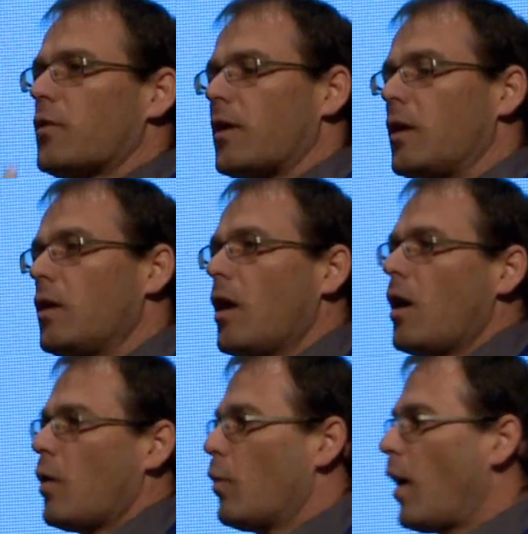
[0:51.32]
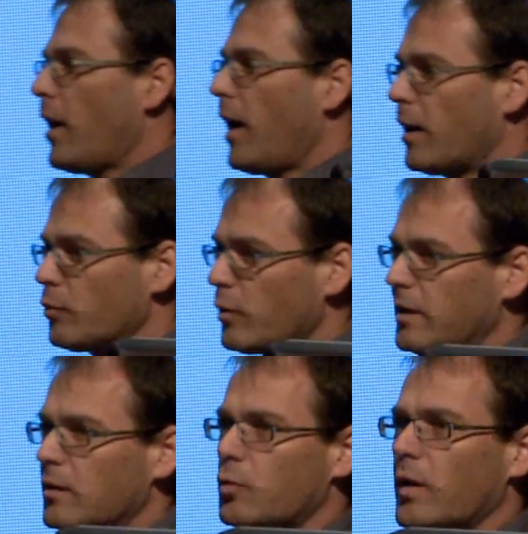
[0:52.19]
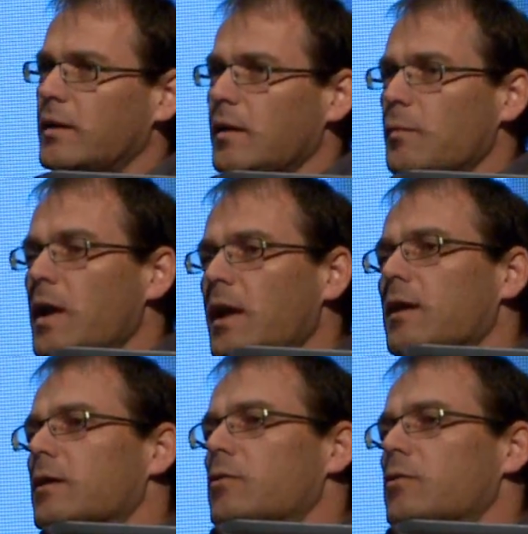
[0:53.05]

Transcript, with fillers: than 120 million